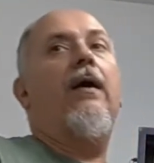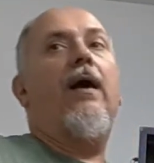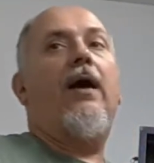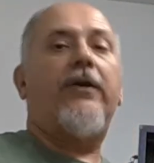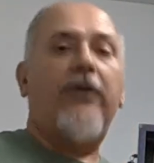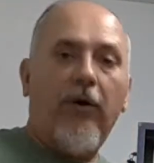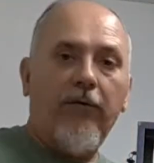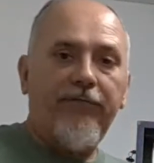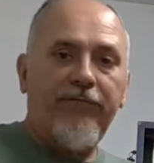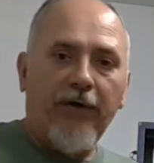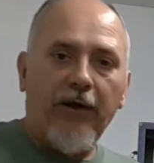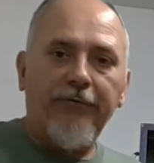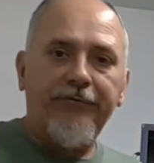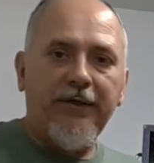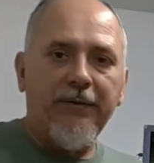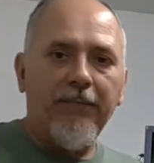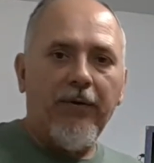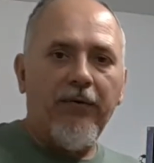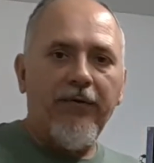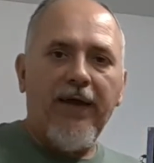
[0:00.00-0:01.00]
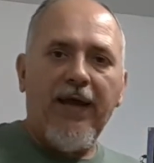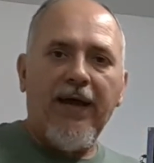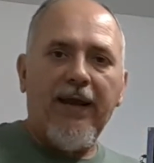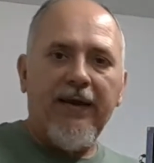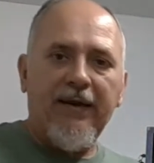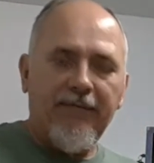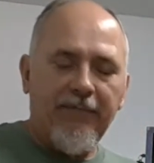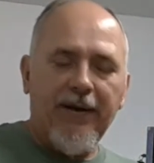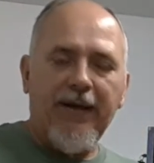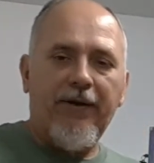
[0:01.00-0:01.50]
I don't fault him on
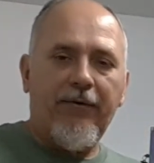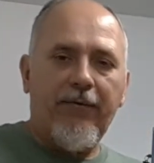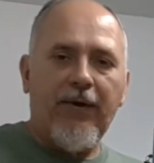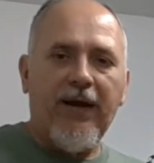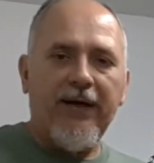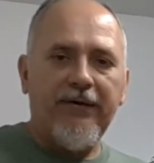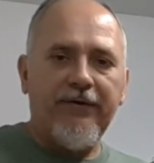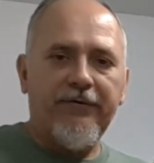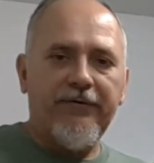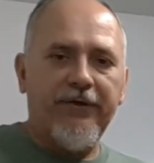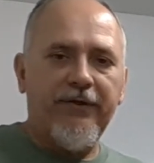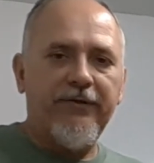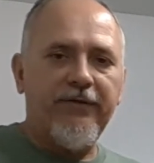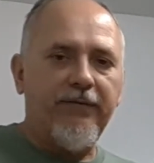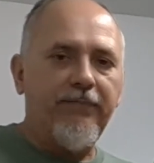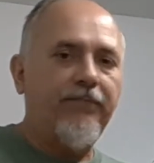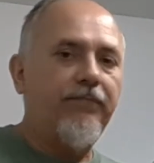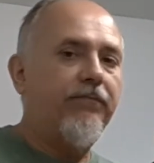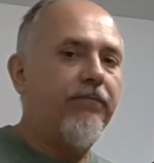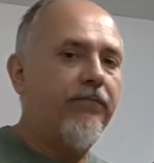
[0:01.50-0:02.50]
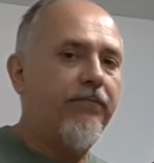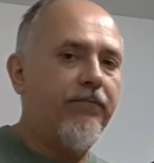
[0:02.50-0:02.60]
that, he made a right decision.